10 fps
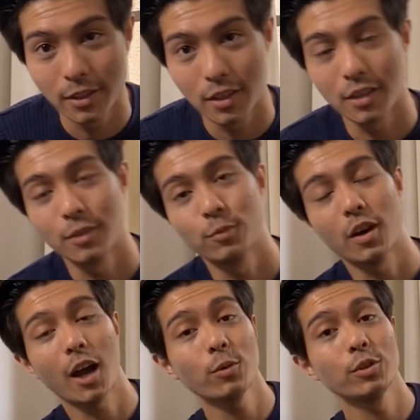
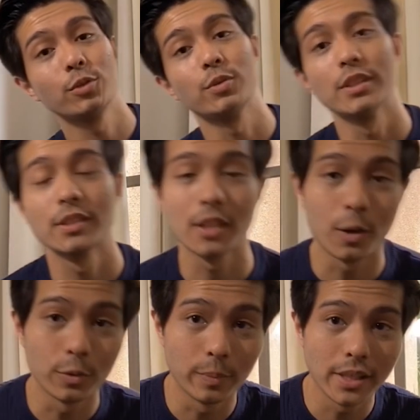What I would do is I
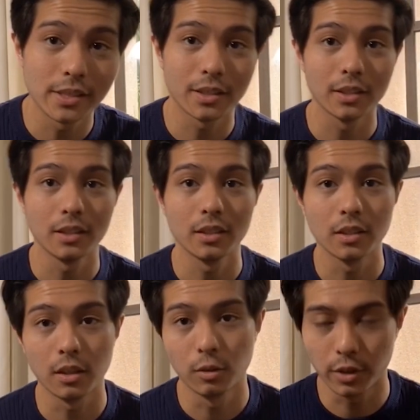would
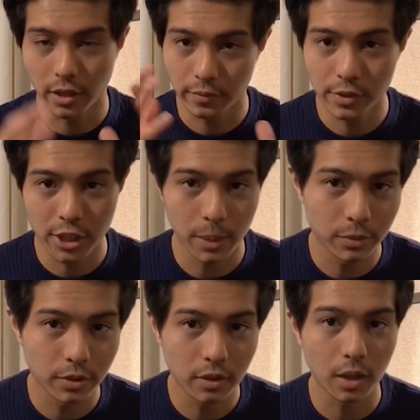basically look in every
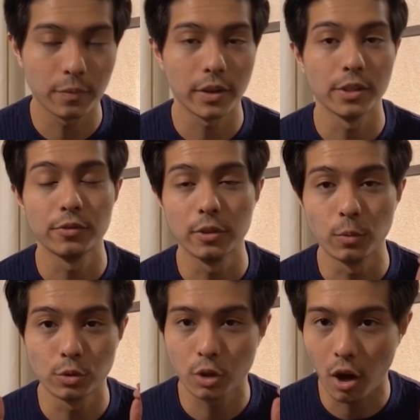chapter, I'll find the 3
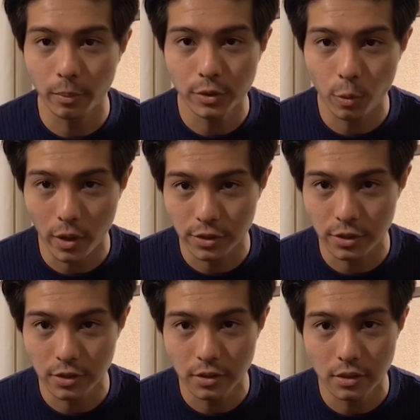most common
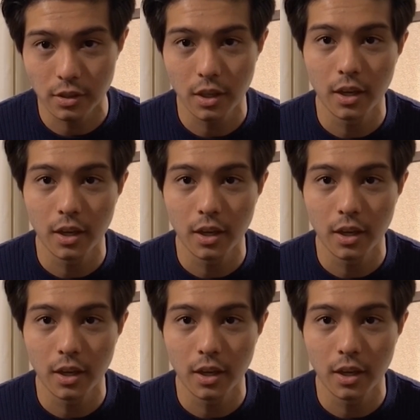questions,